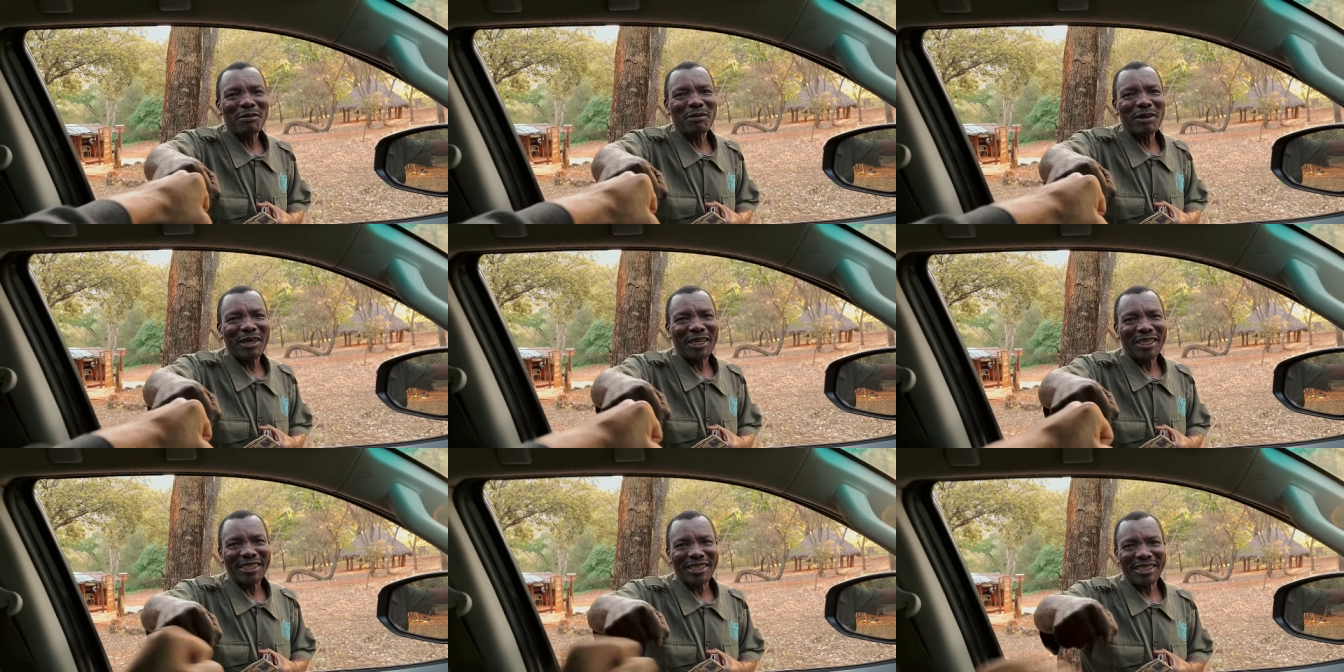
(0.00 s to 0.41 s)

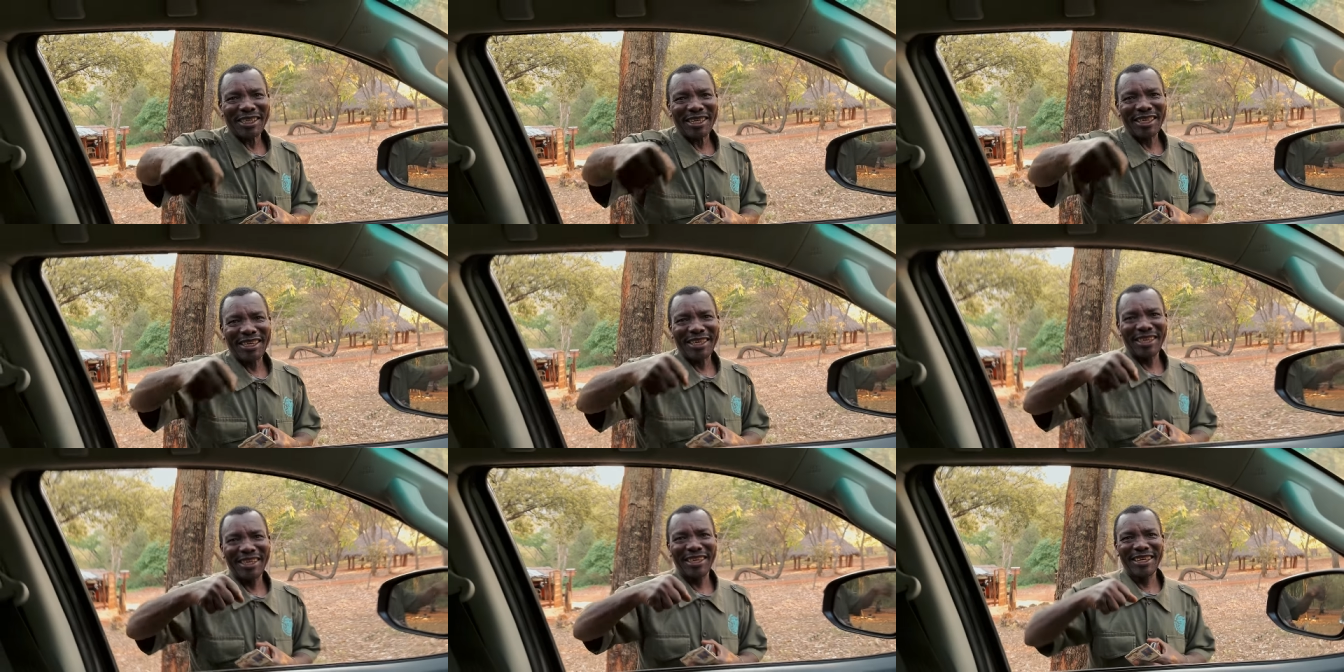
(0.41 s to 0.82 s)
much.
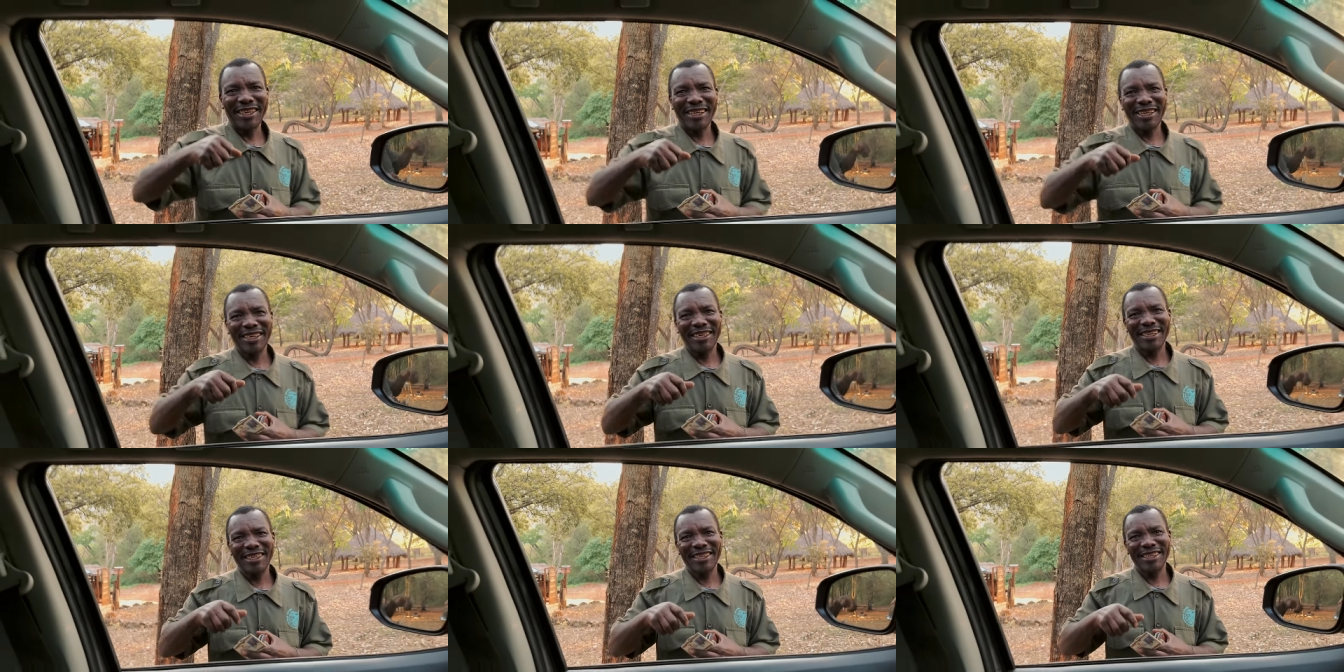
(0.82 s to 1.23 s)

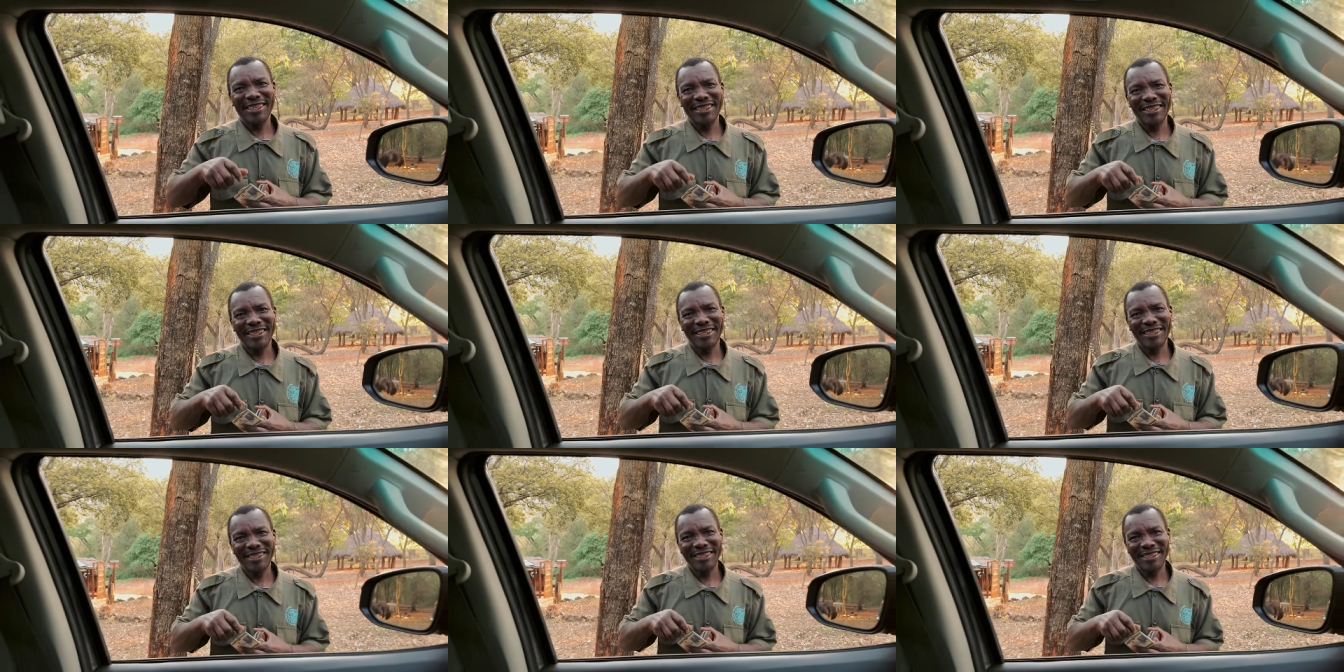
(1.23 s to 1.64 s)
And uh,
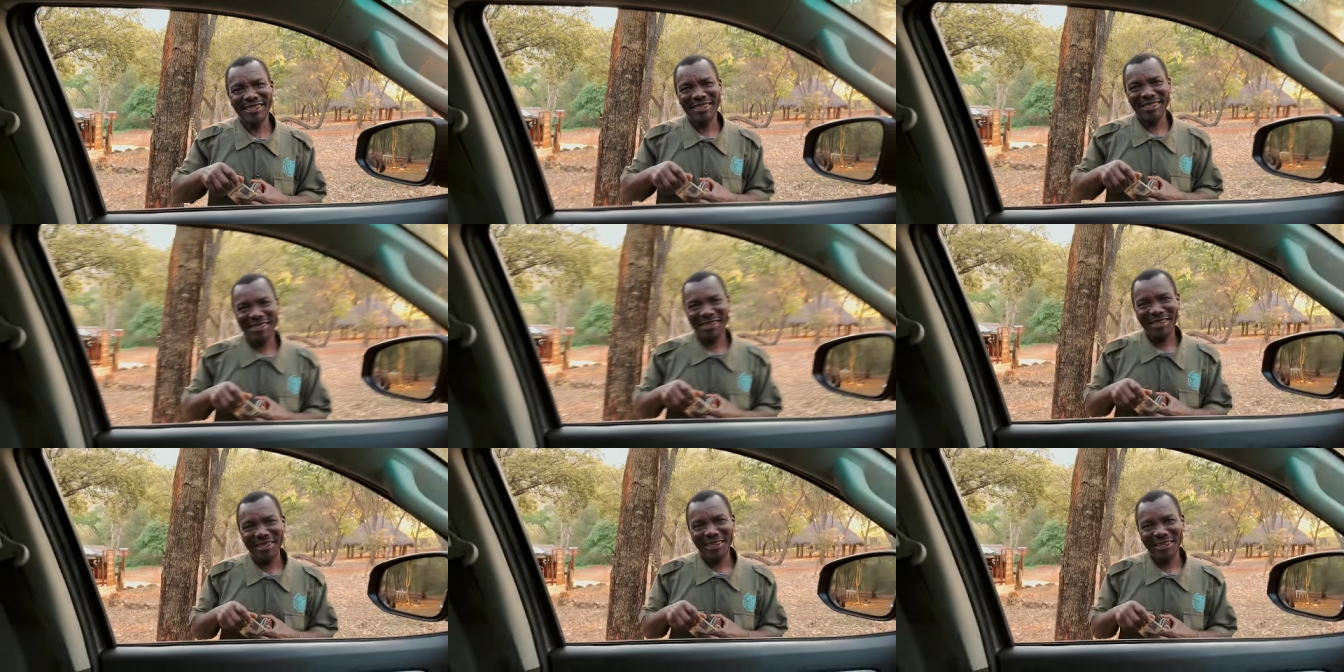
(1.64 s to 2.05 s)
hopefully I'll see you